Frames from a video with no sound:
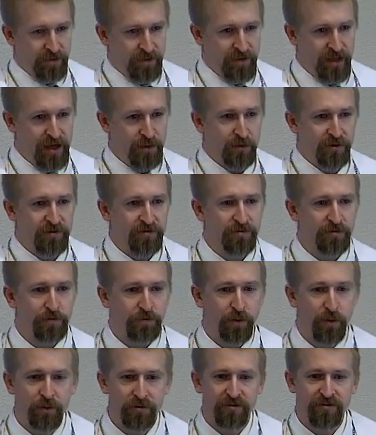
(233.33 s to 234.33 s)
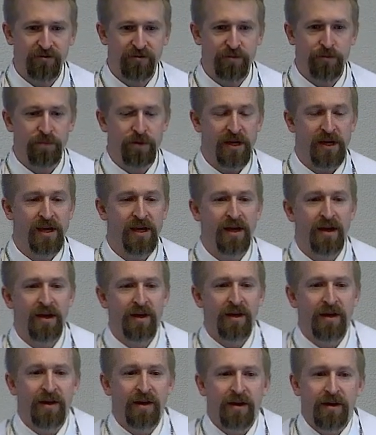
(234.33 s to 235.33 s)
They were supposed to be
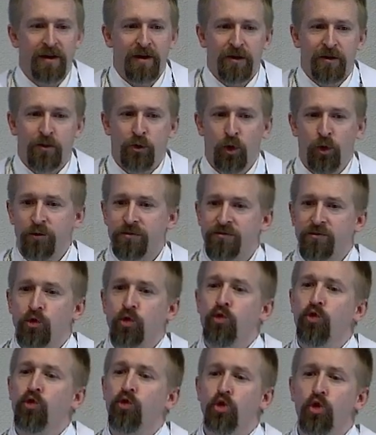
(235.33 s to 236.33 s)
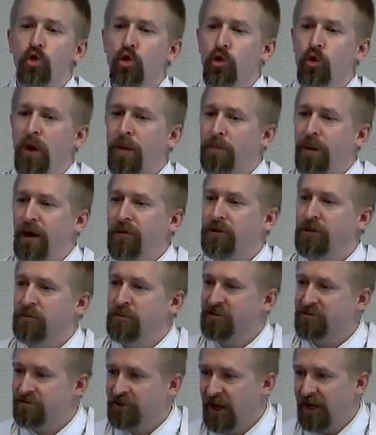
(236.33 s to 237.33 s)
those who knew about the
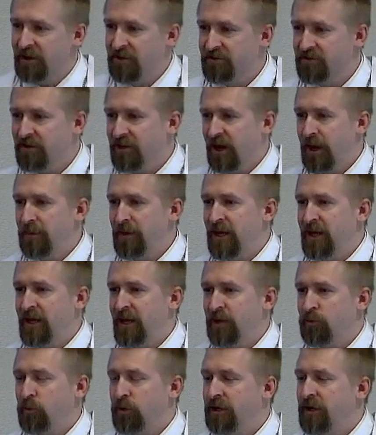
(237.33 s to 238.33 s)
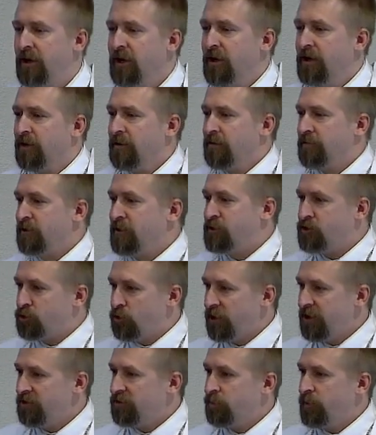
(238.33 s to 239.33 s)
Messiah's coming and would
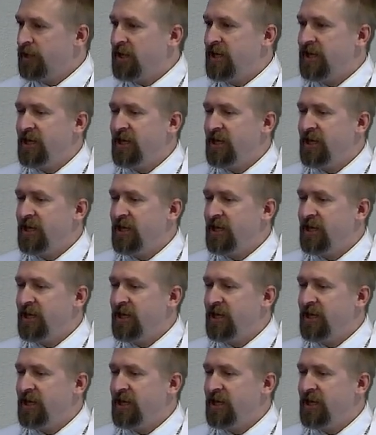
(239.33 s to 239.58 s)
rejoiced when he